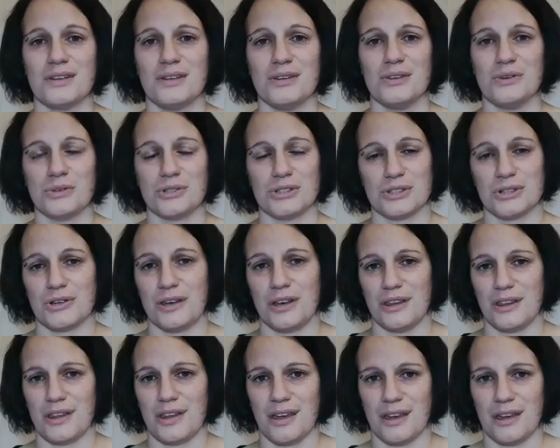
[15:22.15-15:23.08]
your
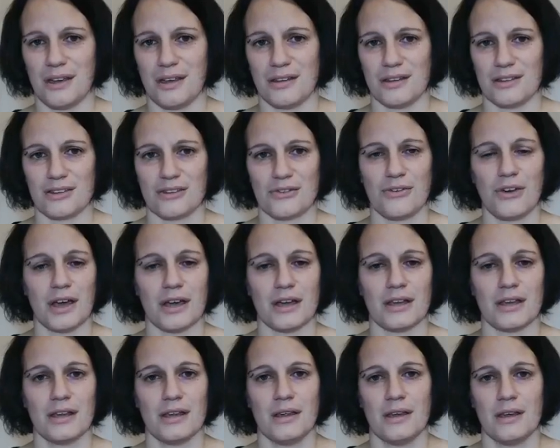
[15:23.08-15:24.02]
journey there, and that's
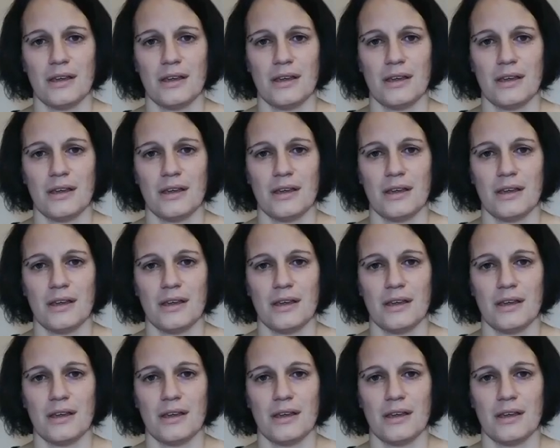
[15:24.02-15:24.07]
fine.